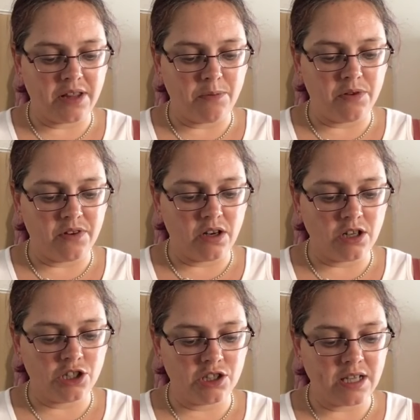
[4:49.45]
than with a
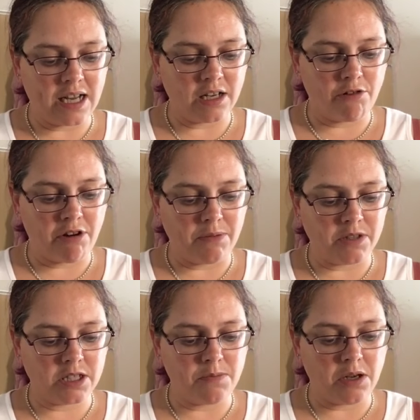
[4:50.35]
luscious hand cream
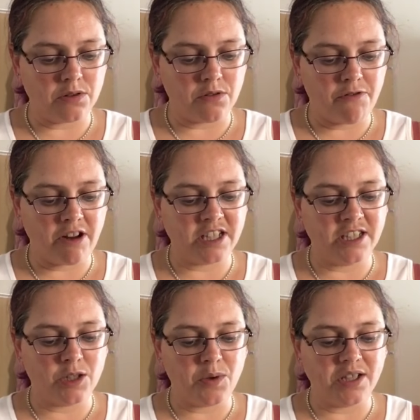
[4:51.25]
that smells of freshly
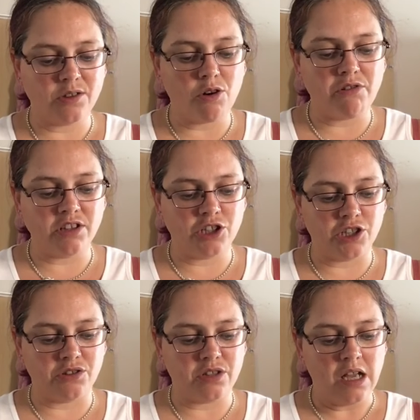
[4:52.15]
squeezed orange
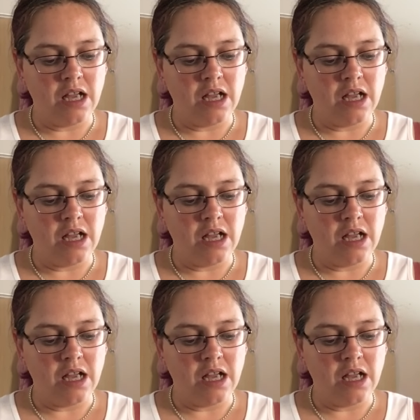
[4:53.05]
juice.